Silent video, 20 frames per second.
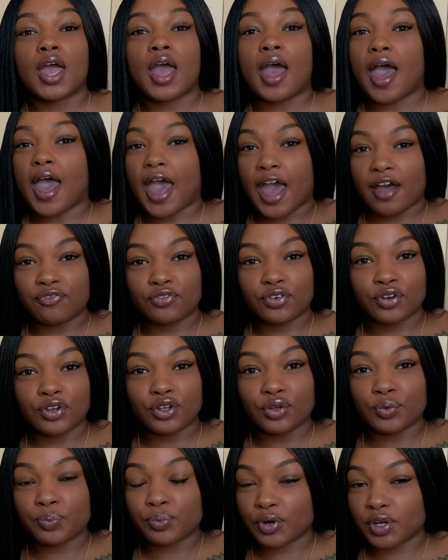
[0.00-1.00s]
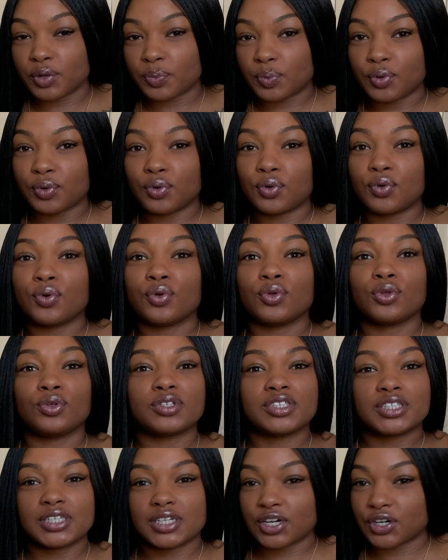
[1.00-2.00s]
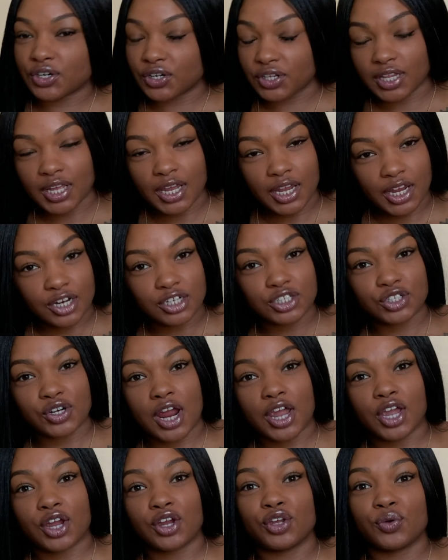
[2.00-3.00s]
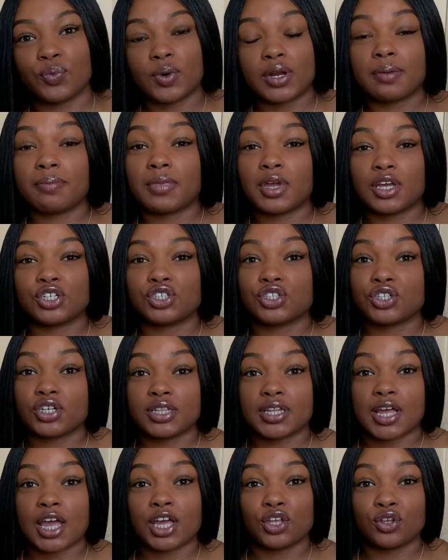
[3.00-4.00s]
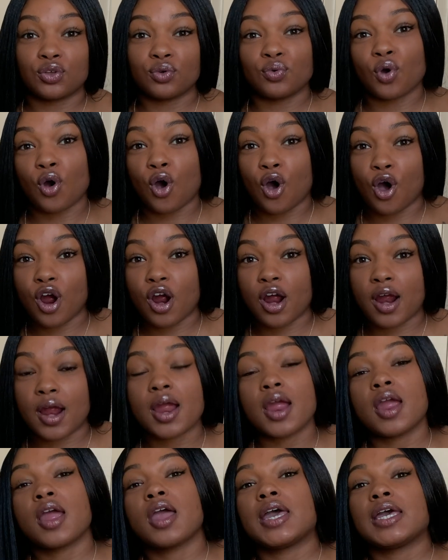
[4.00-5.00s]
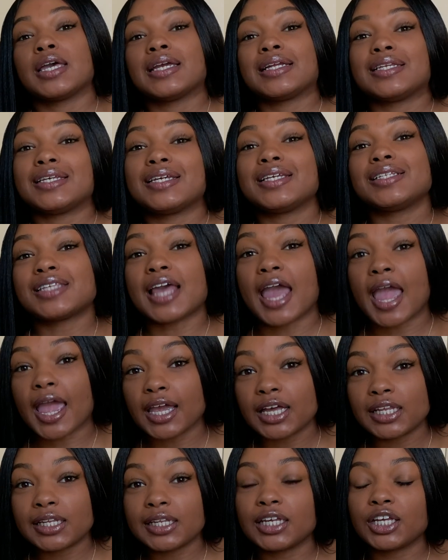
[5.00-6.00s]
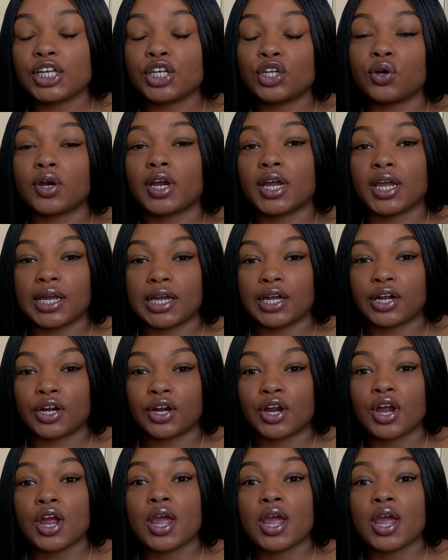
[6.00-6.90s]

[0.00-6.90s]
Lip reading: after you pre-poo, you sit under the hair dryer, you want to make sure that you are detangling your hair